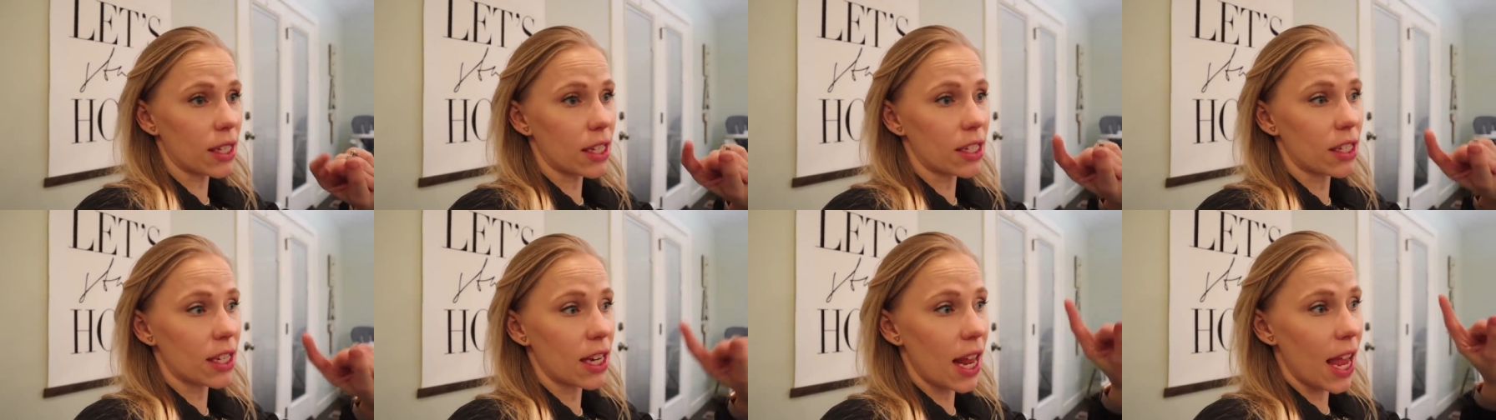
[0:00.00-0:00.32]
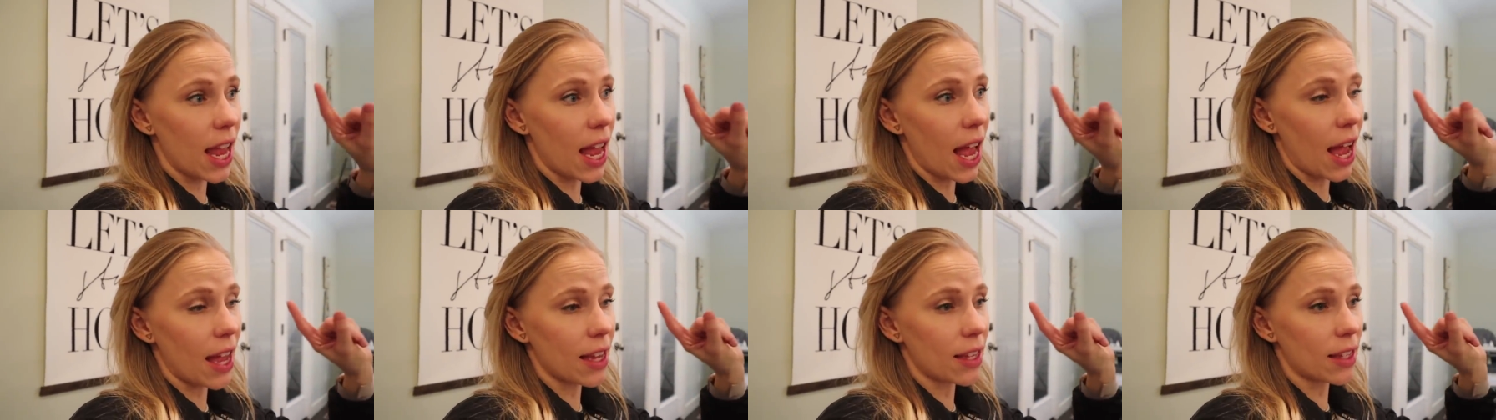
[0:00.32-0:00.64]
and
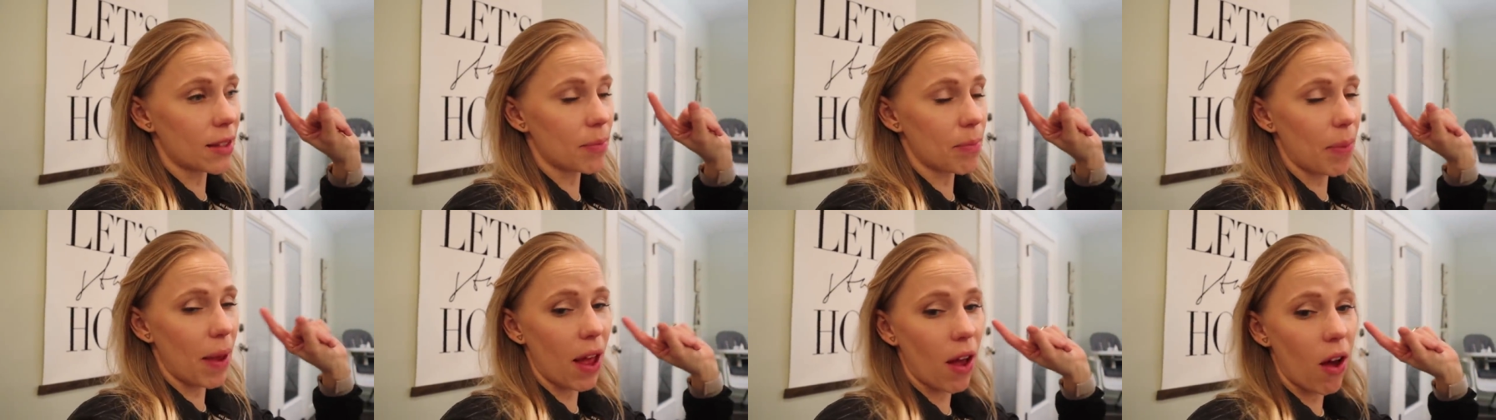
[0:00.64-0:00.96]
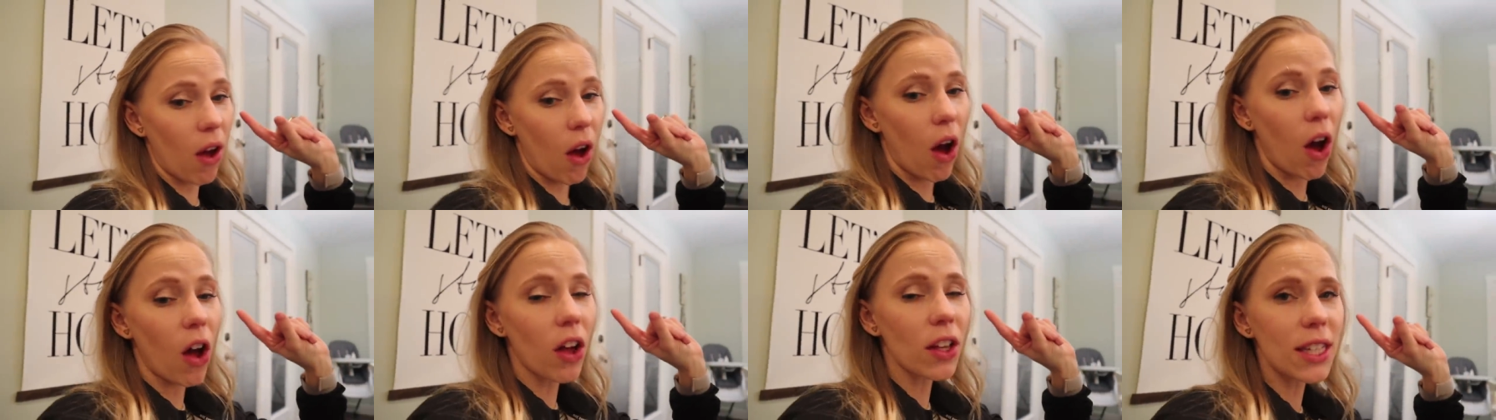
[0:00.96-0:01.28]
today I
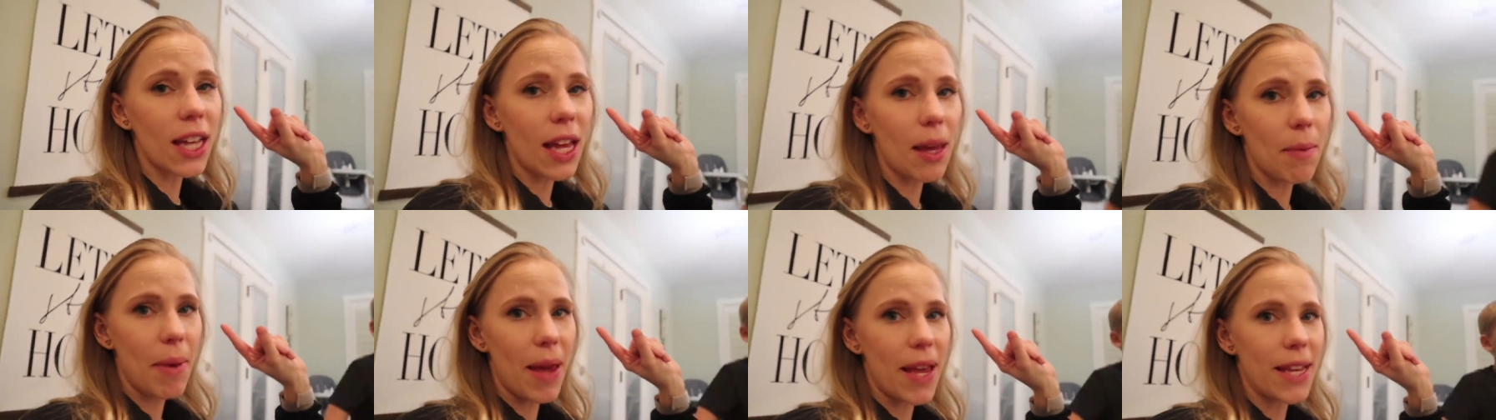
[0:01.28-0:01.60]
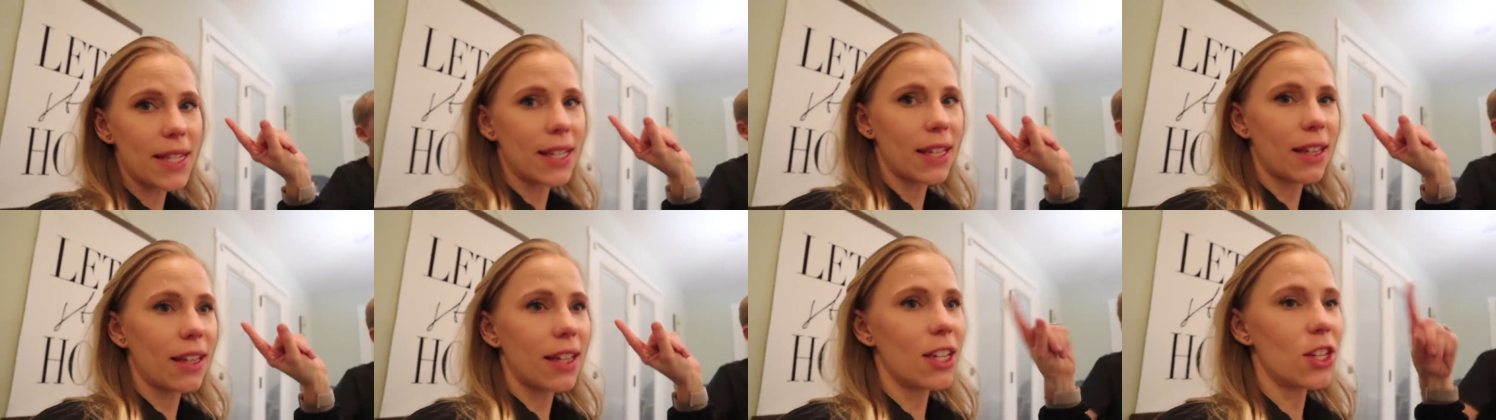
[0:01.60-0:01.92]
spent all day
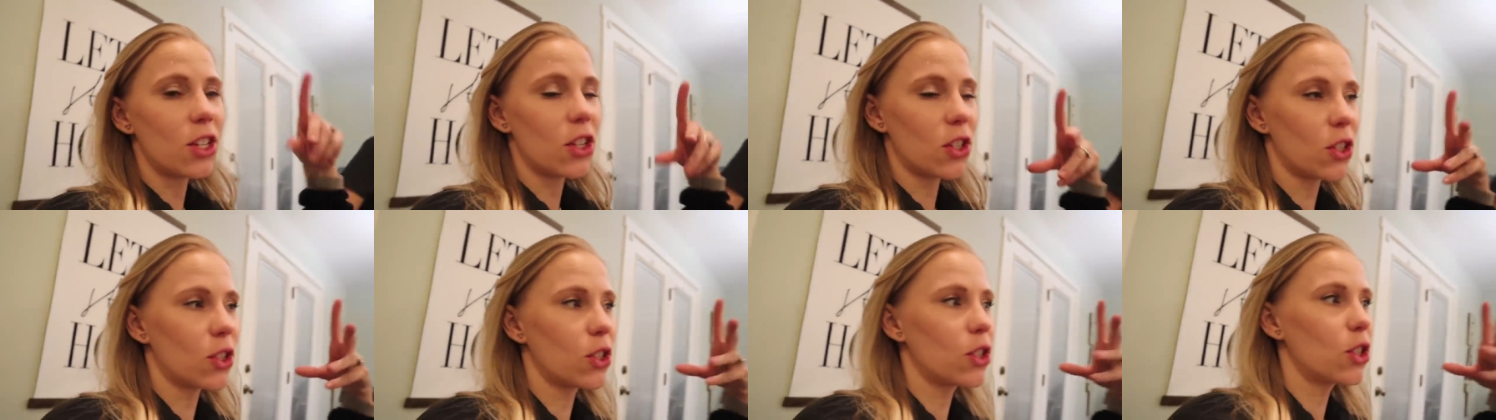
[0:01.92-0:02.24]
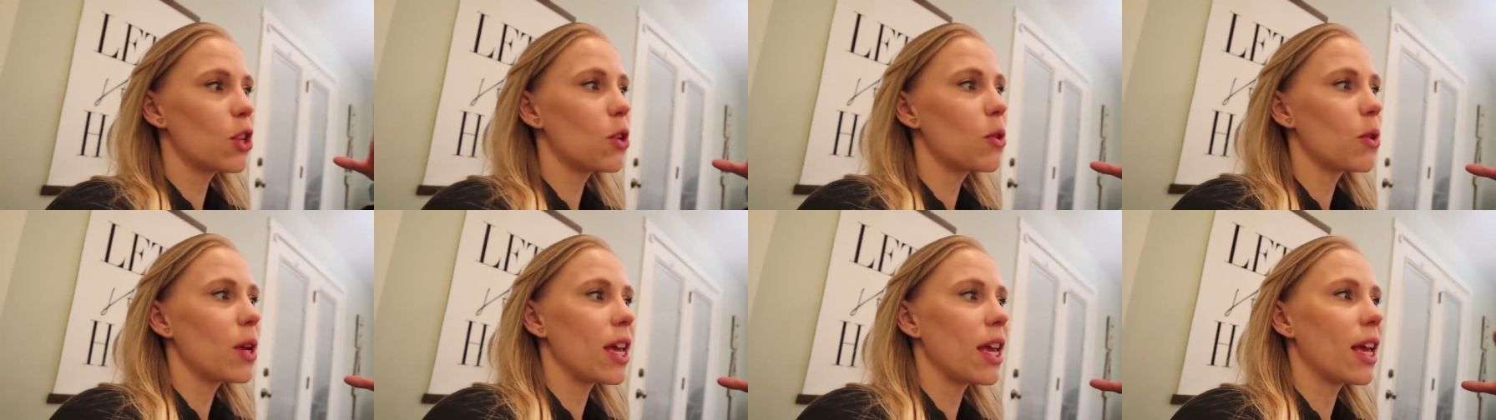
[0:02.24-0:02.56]
basically just
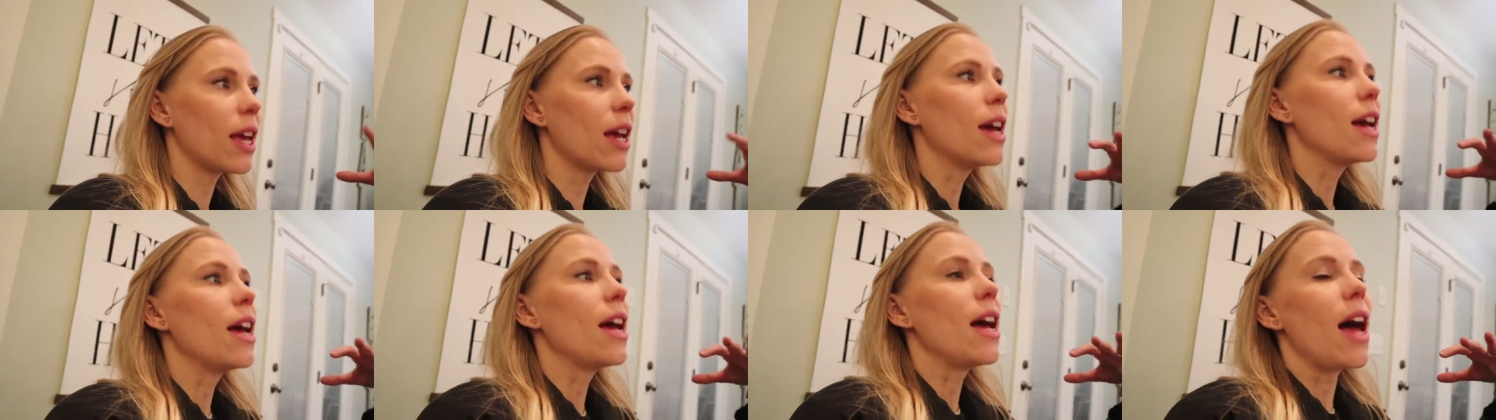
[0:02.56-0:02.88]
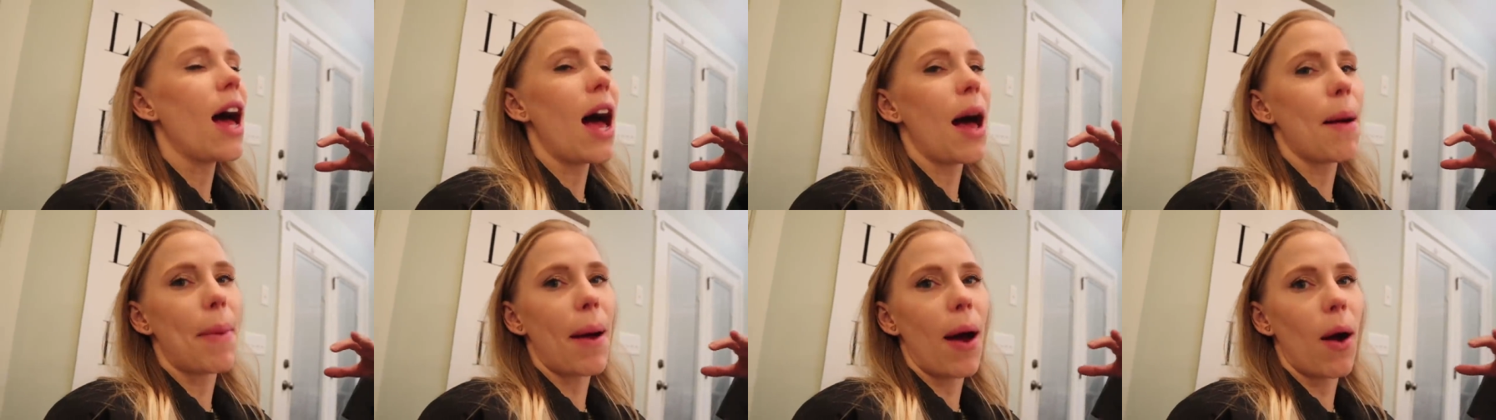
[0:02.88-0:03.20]
stewing
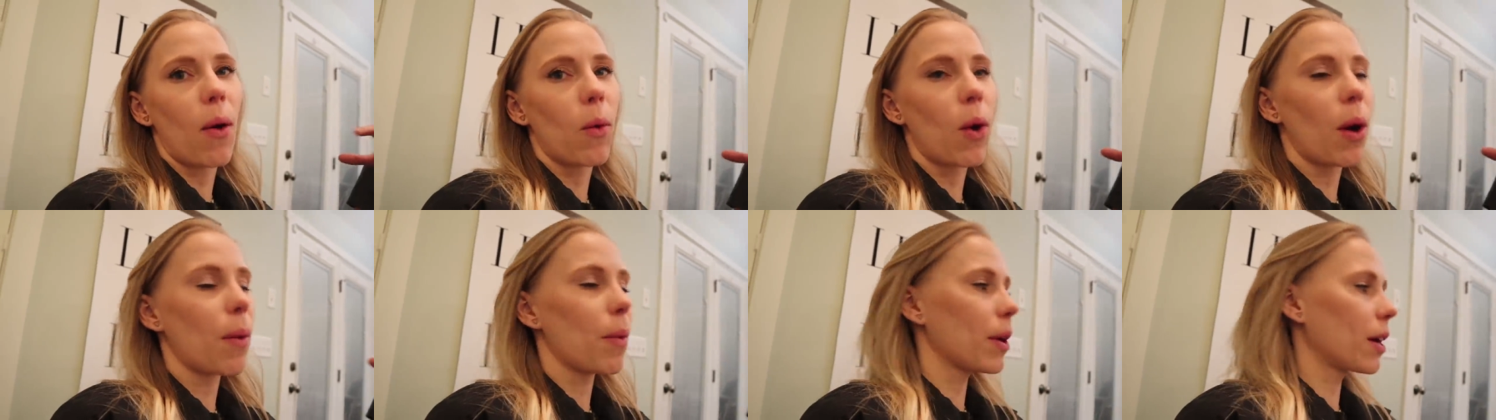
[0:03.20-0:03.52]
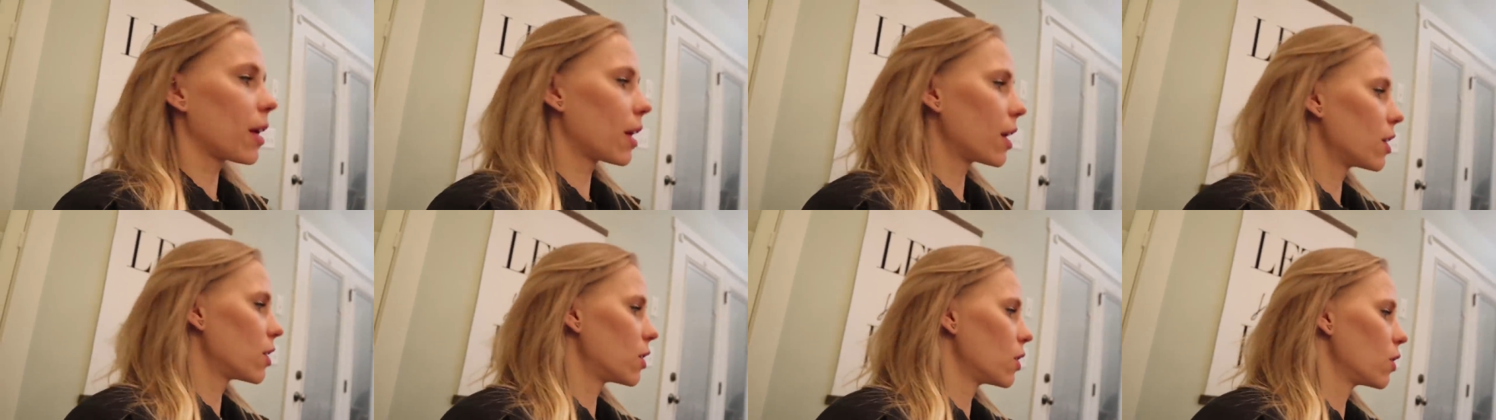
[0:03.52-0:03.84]
about what we're
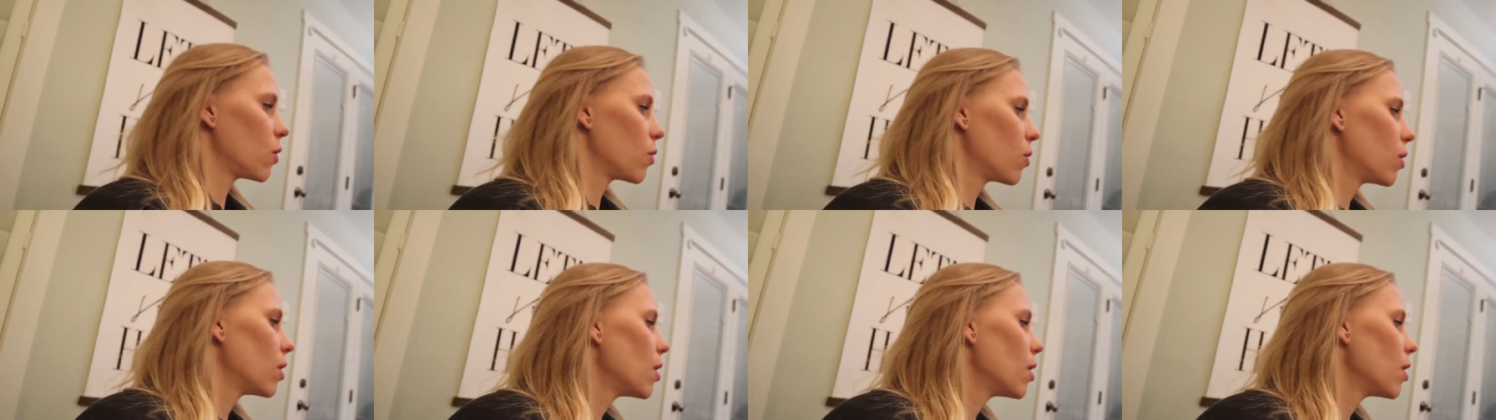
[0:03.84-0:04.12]
gonna do.